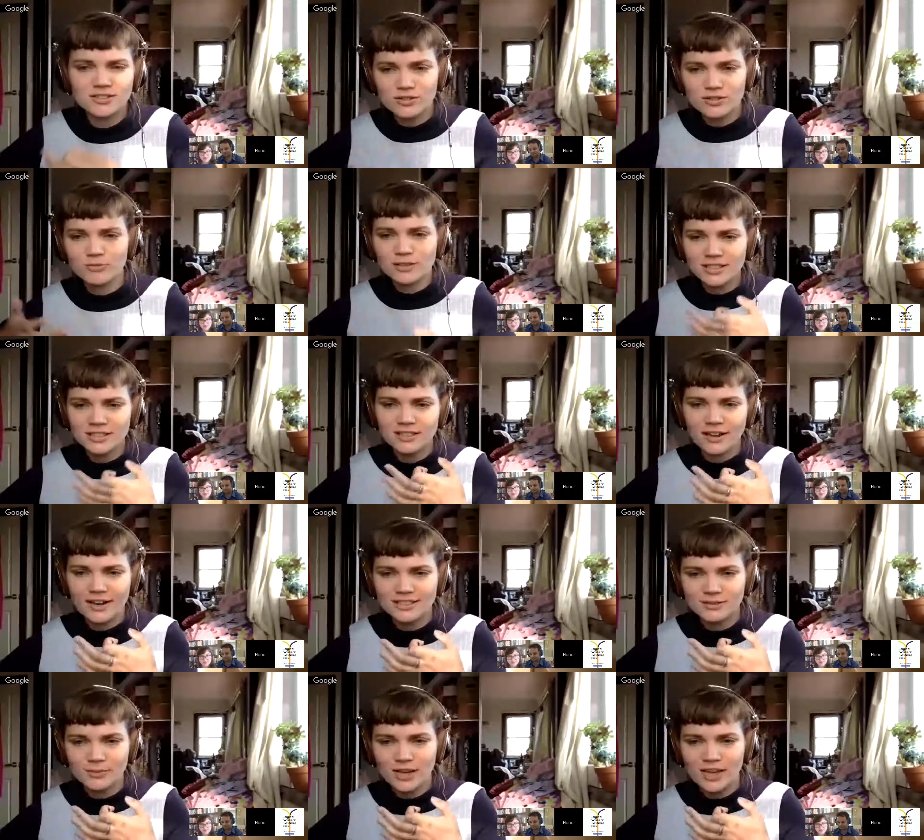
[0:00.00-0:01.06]
So it's a really
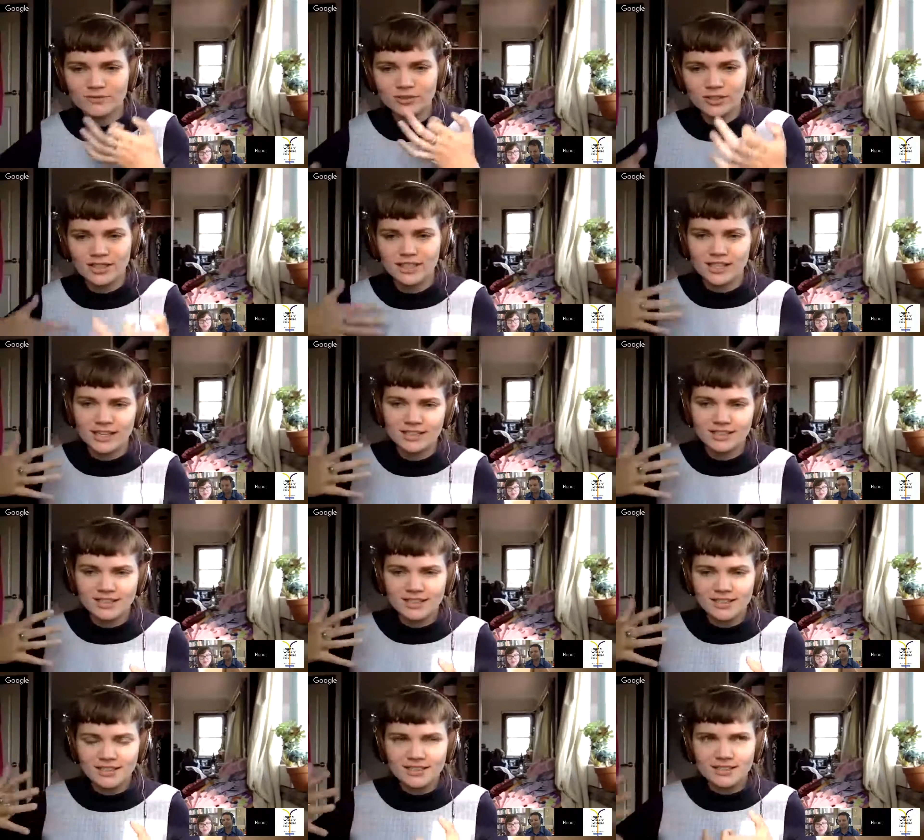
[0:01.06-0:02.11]
nice way of looking at
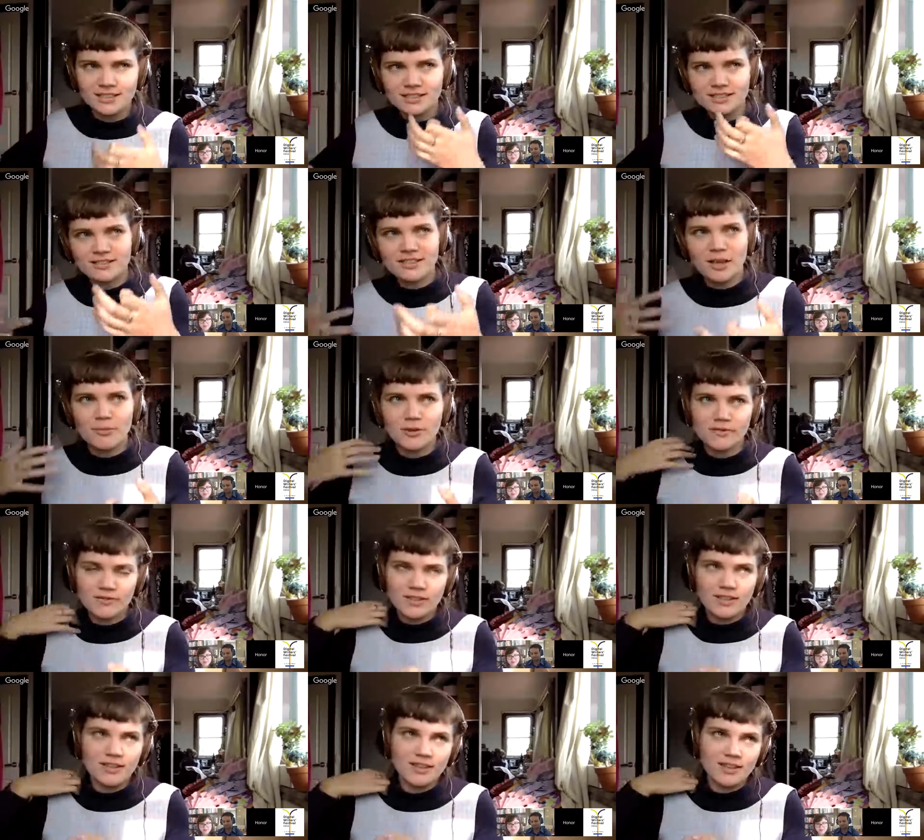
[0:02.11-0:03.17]
some of
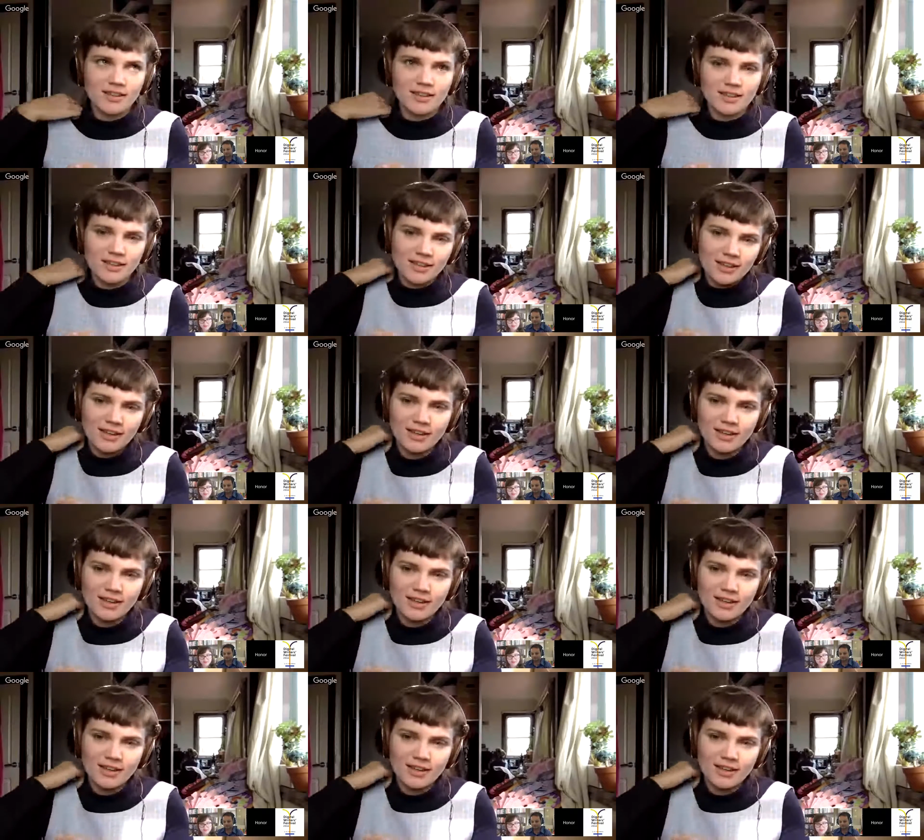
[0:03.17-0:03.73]
the